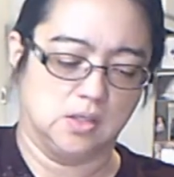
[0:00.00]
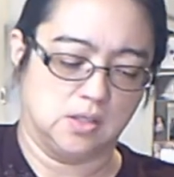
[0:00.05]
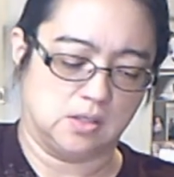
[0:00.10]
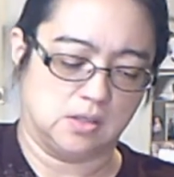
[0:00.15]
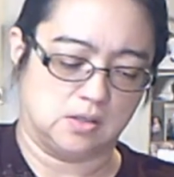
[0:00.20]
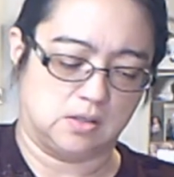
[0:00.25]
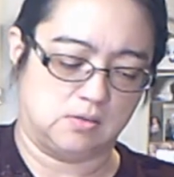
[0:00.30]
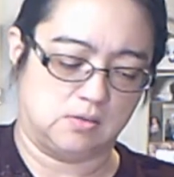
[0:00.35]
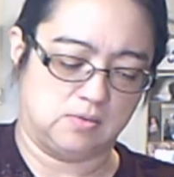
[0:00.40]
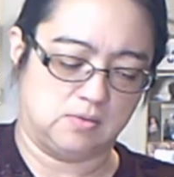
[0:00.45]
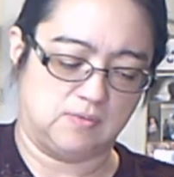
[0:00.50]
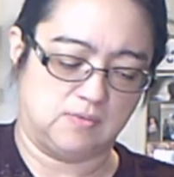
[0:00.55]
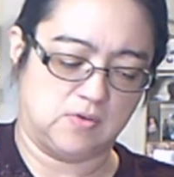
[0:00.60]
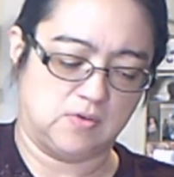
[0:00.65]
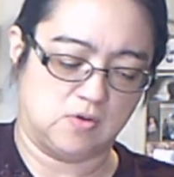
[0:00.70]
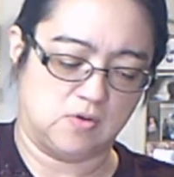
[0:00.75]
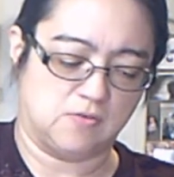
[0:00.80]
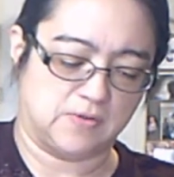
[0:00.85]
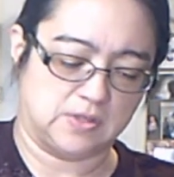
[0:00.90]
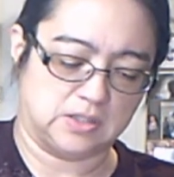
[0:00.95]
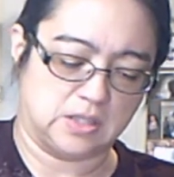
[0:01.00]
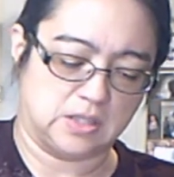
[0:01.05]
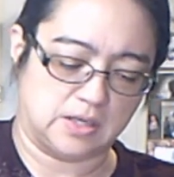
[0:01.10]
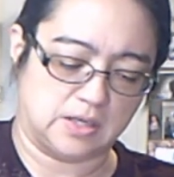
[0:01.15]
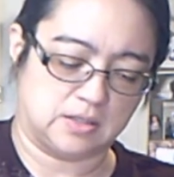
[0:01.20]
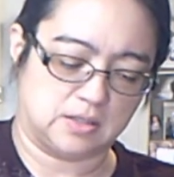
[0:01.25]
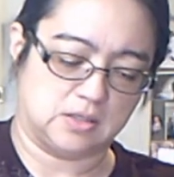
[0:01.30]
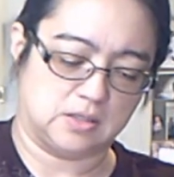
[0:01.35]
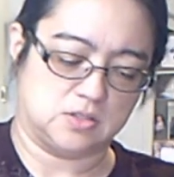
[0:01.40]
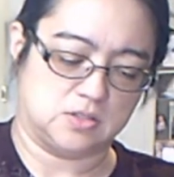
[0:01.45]
I don't even know if I'd like
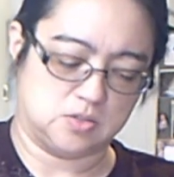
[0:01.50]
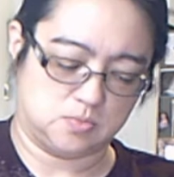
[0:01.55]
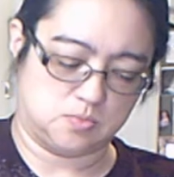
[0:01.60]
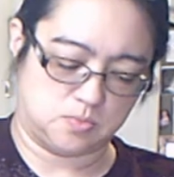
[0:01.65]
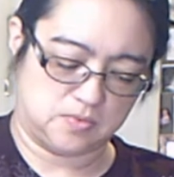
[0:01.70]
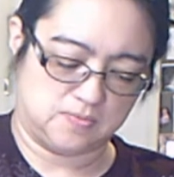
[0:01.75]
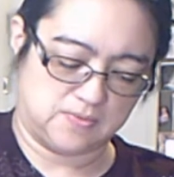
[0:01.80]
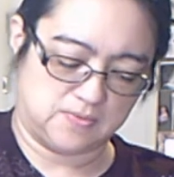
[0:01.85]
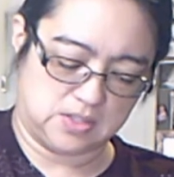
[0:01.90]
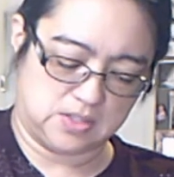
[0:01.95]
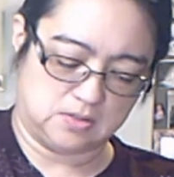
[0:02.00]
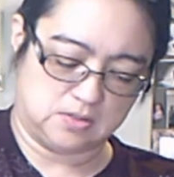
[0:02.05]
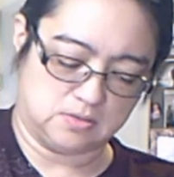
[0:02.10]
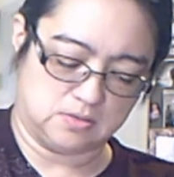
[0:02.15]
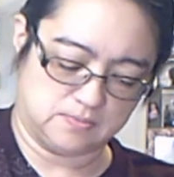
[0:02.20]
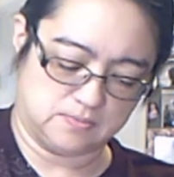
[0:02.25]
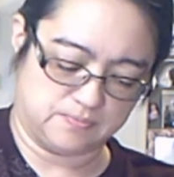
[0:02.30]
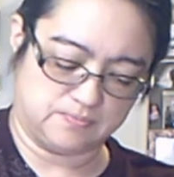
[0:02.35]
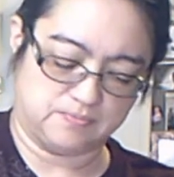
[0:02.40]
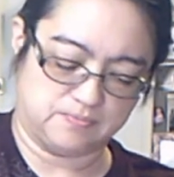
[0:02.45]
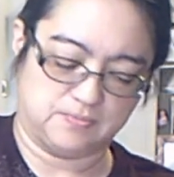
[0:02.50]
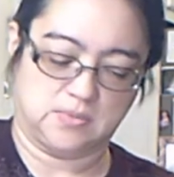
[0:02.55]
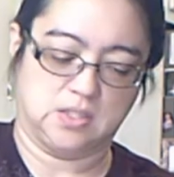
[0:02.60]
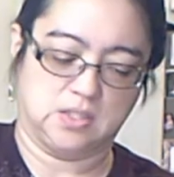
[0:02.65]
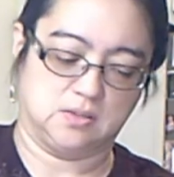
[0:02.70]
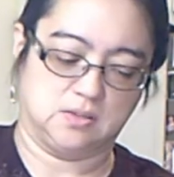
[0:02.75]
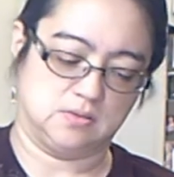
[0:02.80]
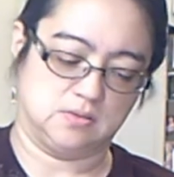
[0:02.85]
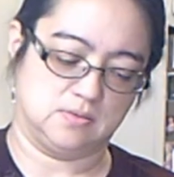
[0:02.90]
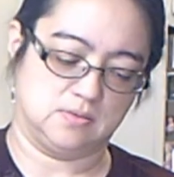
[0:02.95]
ketchup with veal.
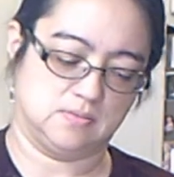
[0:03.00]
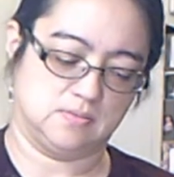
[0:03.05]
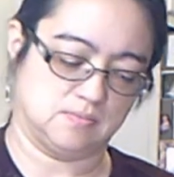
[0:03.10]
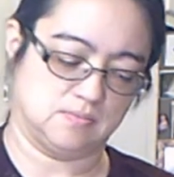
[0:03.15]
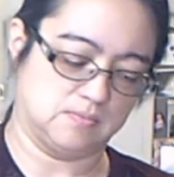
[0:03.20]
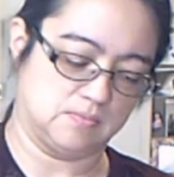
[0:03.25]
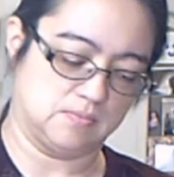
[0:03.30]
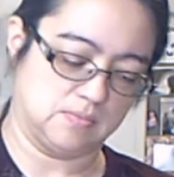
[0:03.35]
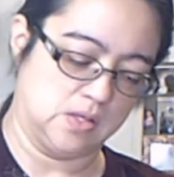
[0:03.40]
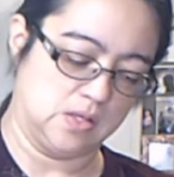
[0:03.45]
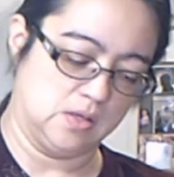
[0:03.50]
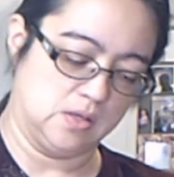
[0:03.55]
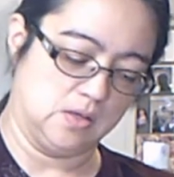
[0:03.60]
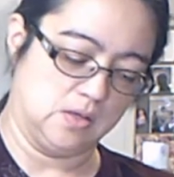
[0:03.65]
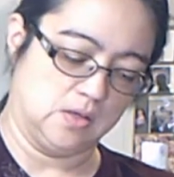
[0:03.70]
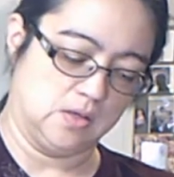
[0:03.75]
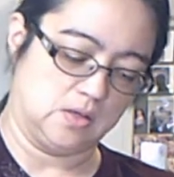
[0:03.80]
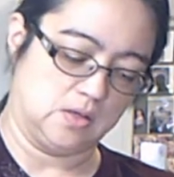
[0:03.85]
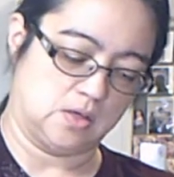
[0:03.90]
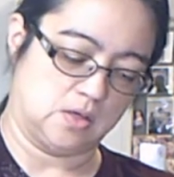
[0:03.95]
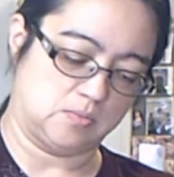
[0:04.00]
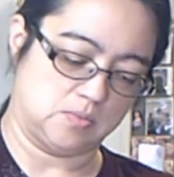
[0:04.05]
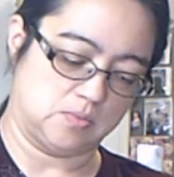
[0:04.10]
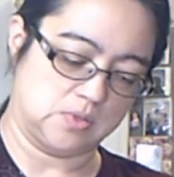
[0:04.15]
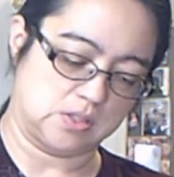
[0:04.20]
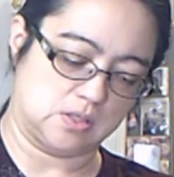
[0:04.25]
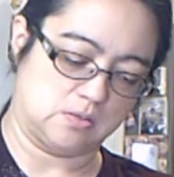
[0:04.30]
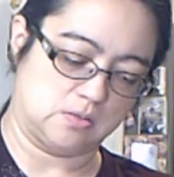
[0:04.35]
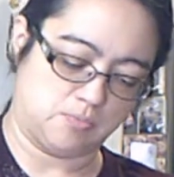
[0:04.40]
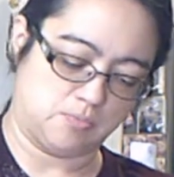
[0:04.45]
I'm just
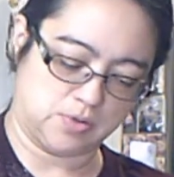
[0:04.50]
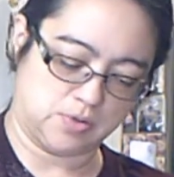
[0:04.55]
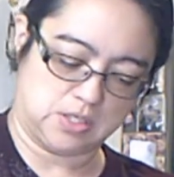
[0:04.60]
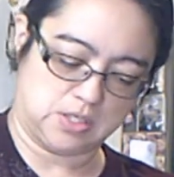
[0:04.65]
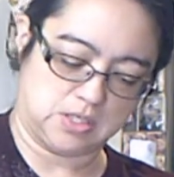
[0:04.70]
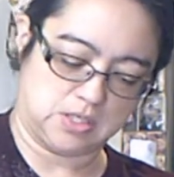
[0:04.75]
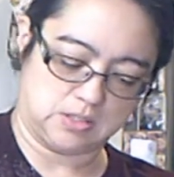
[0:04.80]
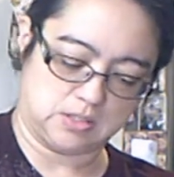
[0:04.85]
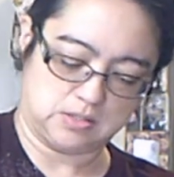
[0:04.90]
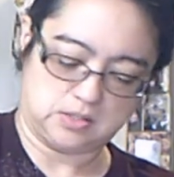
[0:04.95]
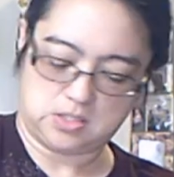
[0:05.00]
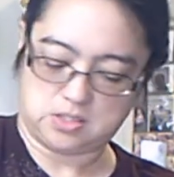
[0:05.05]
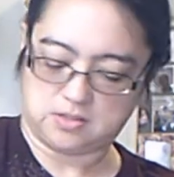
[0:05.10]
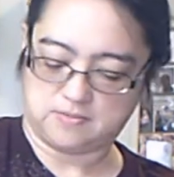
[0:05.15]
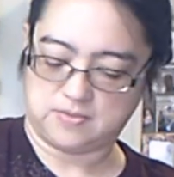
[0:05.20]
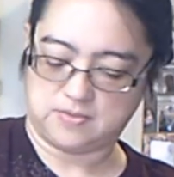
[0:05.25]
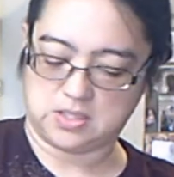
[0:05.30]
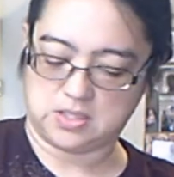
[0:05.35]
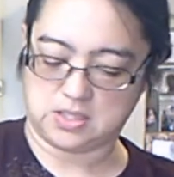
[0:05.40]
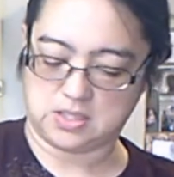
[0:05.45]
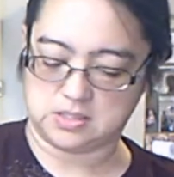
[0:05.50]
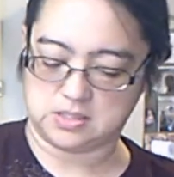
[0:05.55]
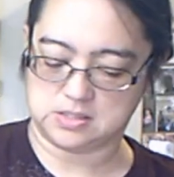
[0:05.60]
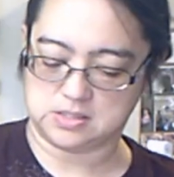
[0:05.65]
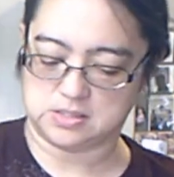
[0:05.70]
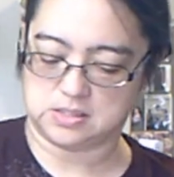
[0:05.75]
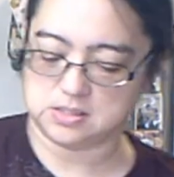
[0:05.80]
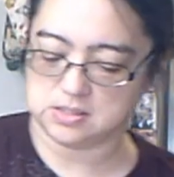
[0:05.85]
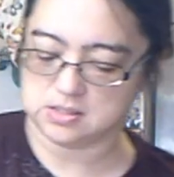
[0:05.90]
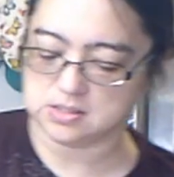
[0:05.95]
gonna put it in the oven as
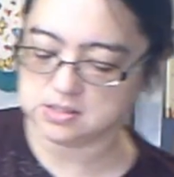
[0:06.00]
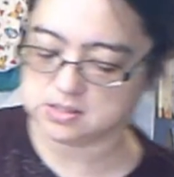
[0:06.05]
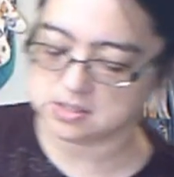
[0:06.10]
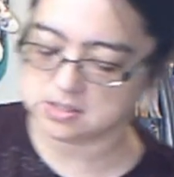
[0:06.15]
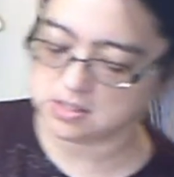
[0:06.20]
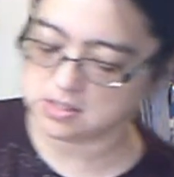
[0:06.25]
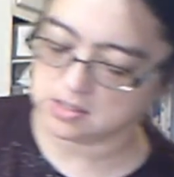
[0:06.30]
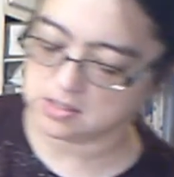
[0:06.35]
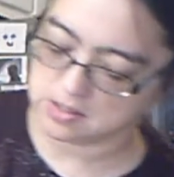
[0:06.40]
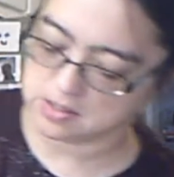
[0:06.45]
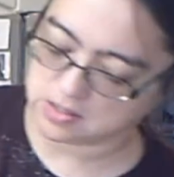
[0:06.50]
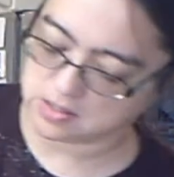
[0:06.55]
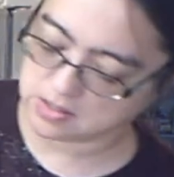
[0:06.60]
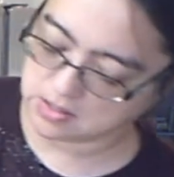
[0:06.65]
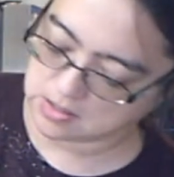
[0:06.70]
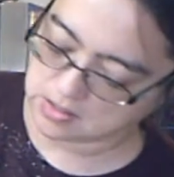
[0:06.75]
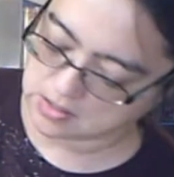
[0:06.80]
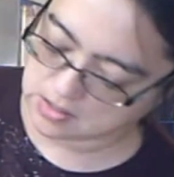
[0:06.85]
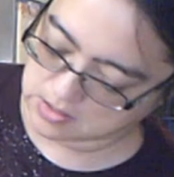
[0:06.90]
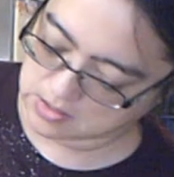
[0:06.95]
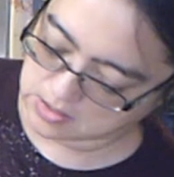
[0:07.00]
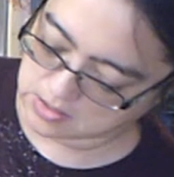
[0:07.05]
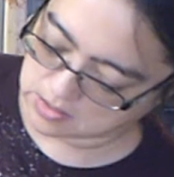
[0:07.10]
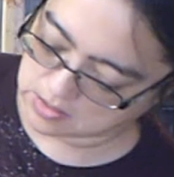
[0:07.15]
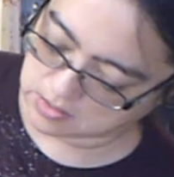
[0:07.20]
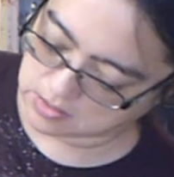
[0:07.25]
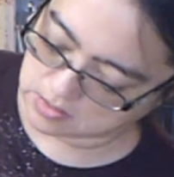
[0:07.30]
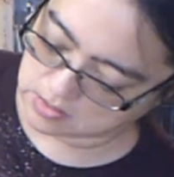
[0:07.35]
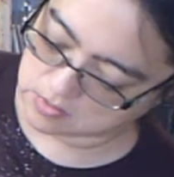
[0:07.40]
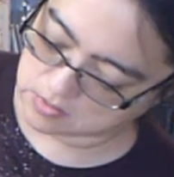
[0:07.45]
is. I
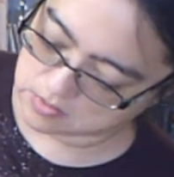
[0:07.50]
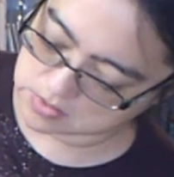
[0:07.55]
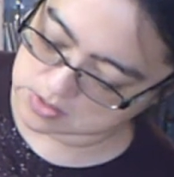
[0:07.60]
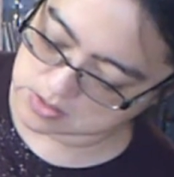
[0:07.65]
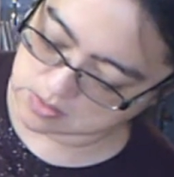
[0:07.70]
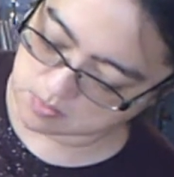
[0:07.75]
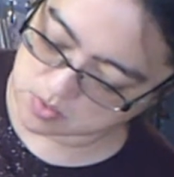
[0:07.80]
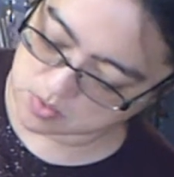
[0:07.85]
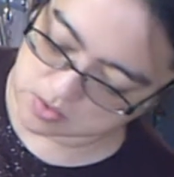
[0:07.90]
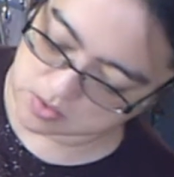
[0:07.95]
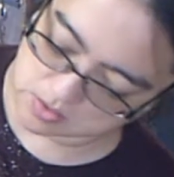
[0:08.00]
know some of the